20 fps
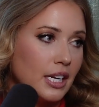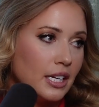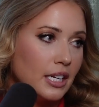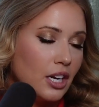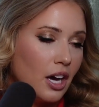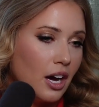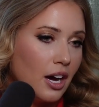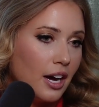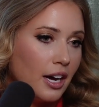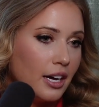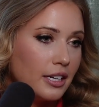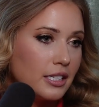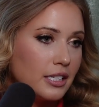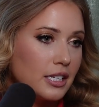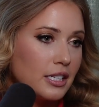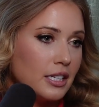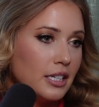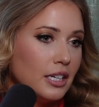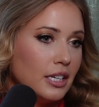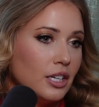
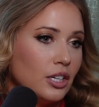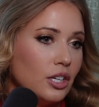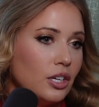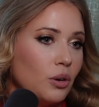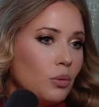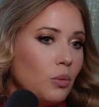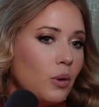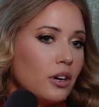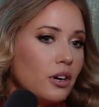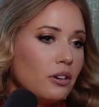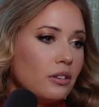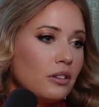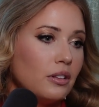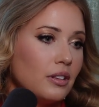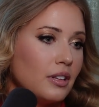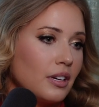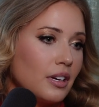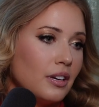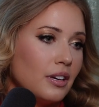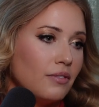not? What are
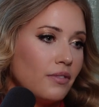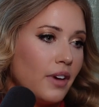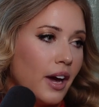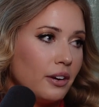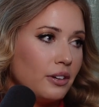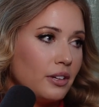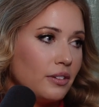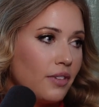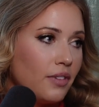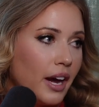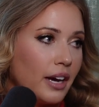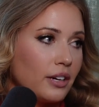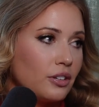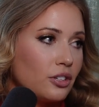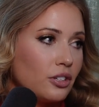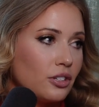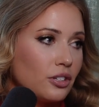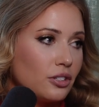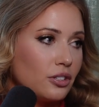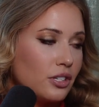the confounding
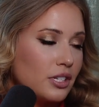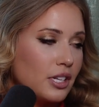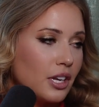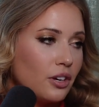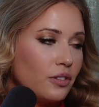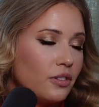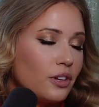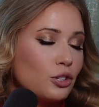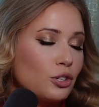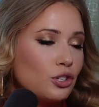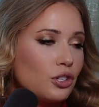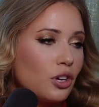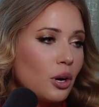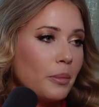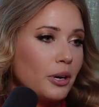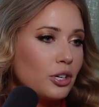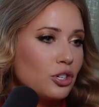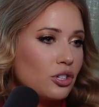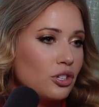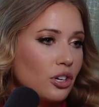factors? There's so
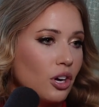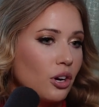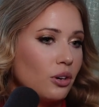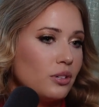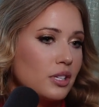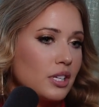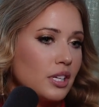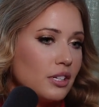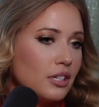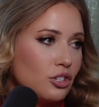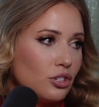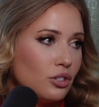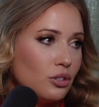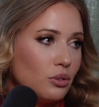much that goes into